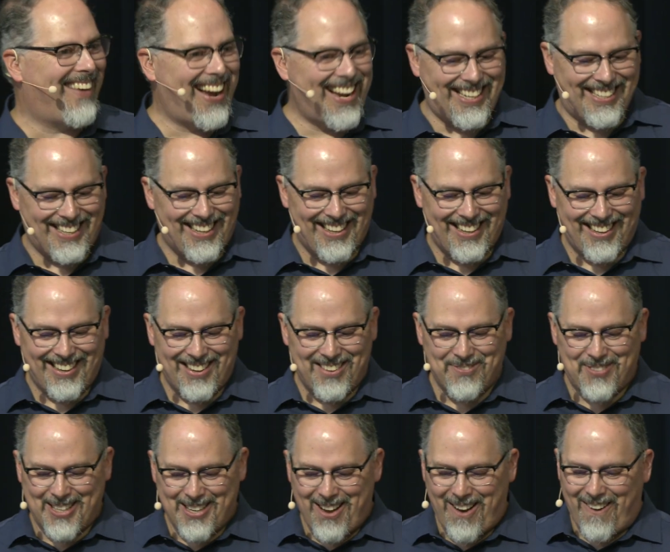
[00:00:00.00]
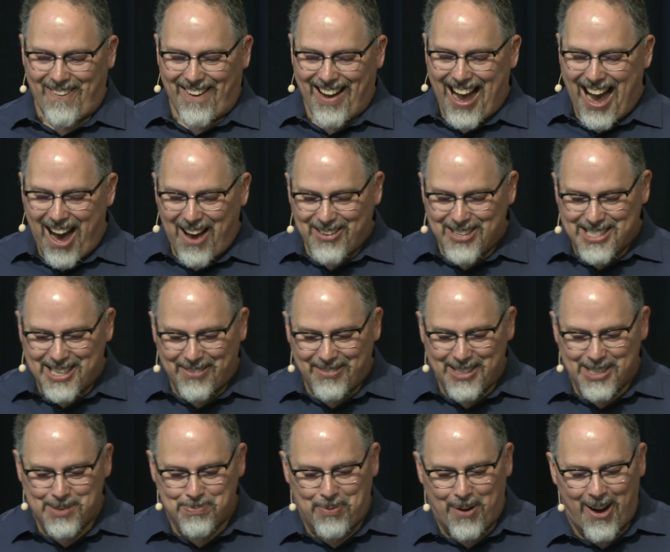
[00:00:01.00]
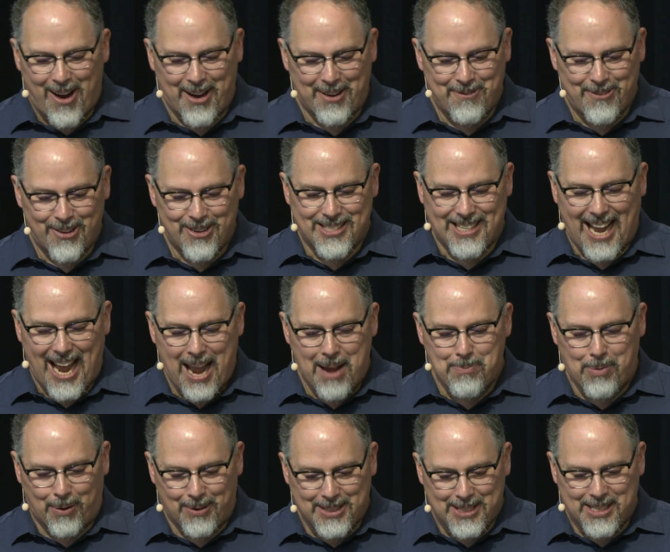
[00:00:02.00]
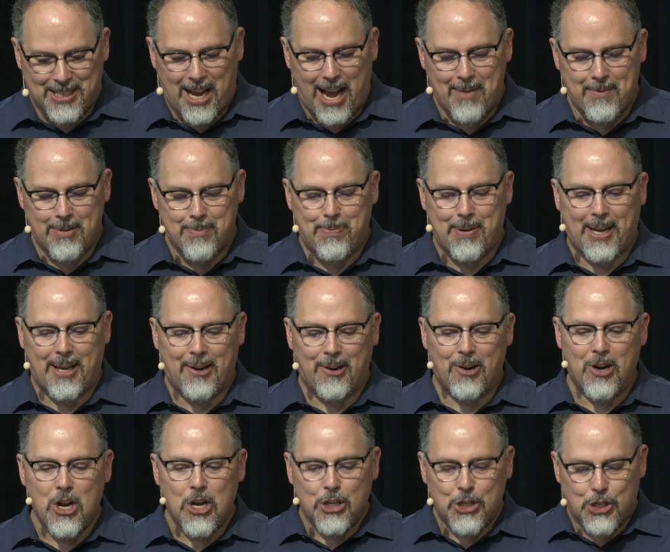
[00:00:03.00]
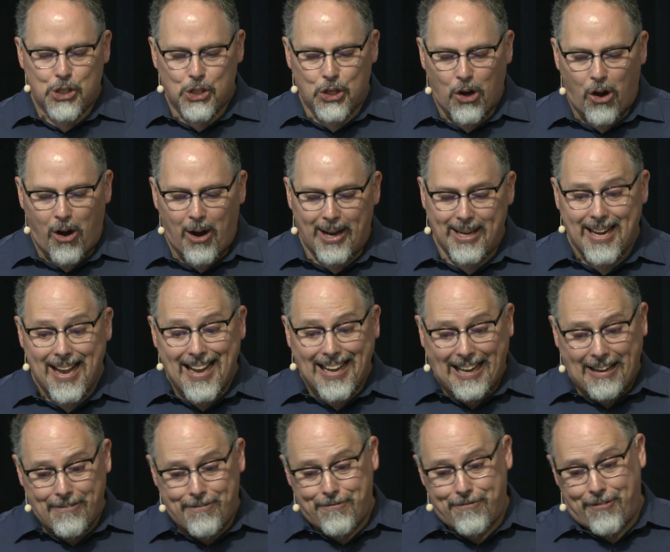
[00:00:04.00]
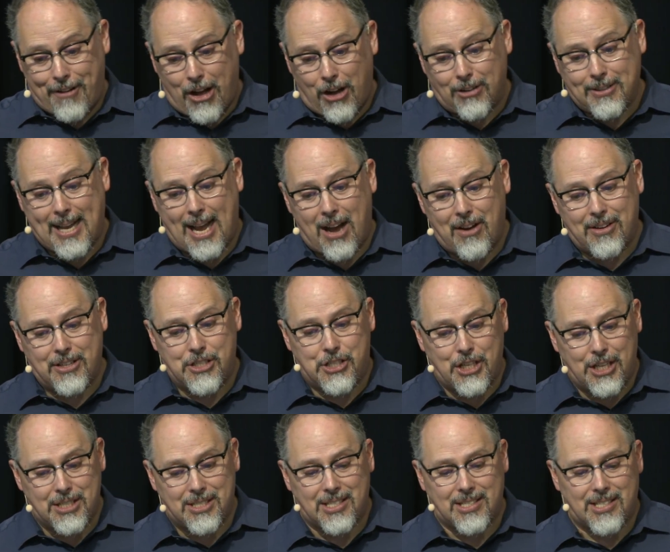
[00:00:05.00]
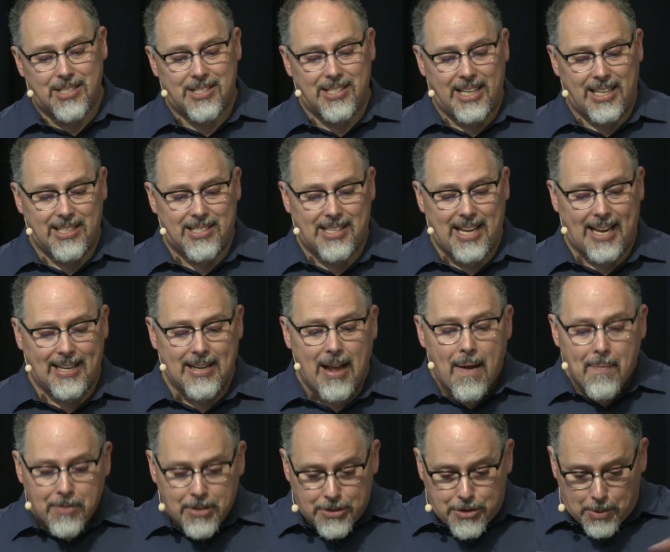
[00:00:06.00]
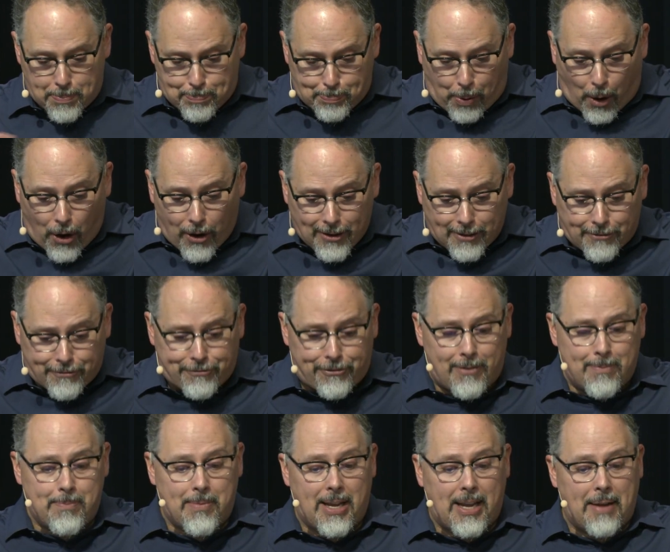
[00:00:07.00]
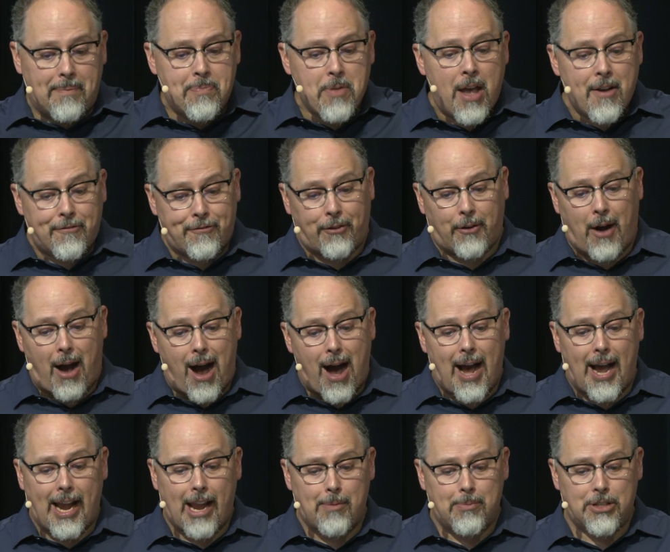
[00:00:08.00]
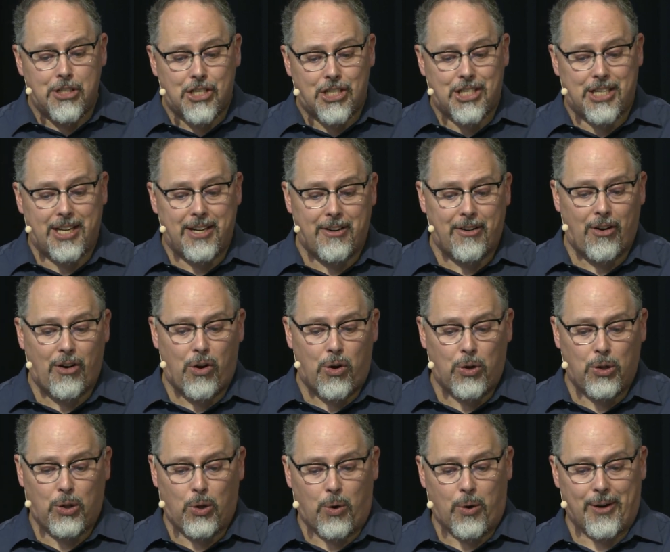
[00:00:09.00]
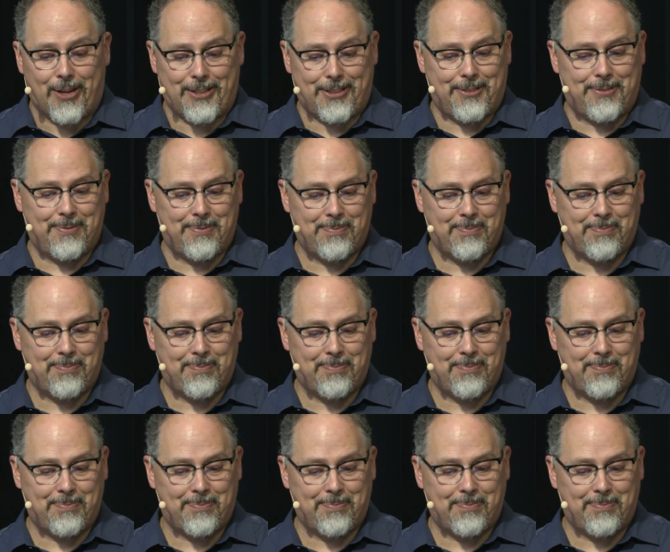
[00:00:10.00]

right? But no, how does he respond? Verse 8 But when Simon Peter saw it, he fell down at Jesus' knees, saying, Depart from me, for I am a sinner, O Lord.